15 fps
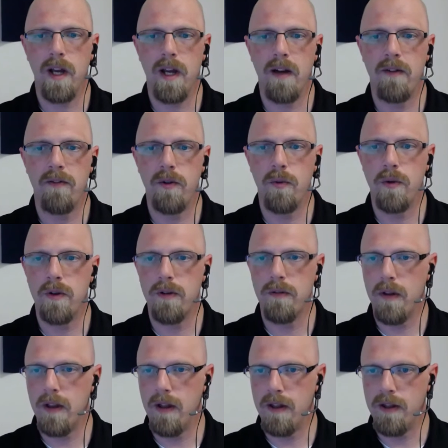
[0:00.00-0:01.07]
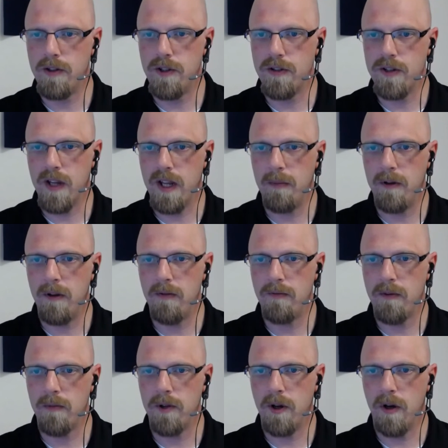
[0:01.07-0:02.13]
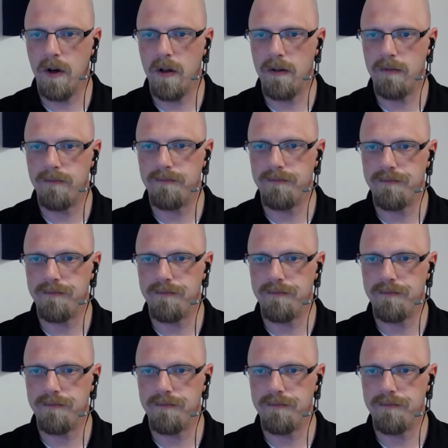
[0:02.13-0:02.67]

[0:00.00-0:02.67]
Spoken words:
have a new one that just came in from Dawn.